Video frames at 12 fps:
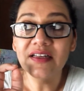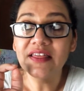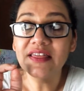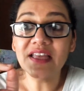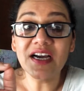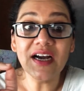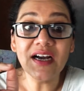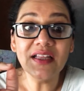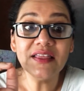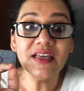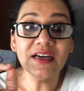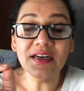t,
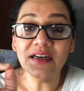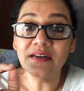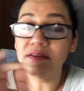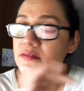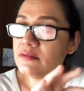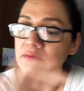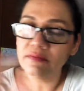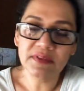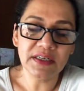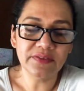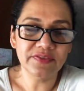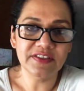th, none
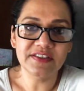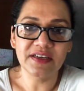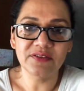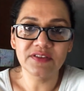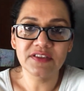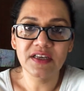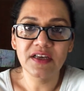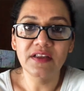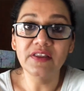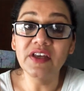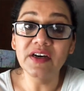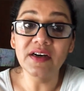of these sounds.
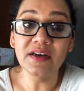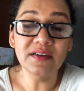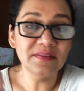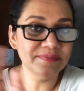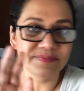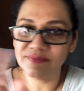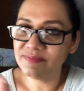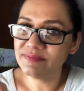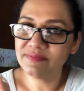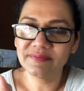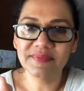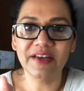The,
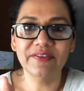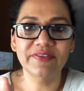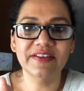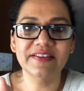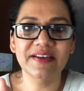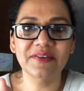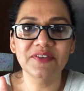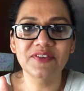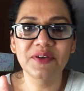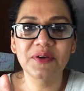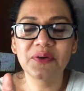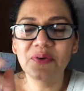none of these sounds.
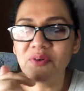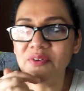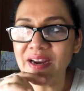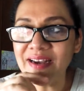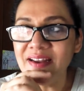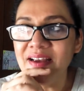All right?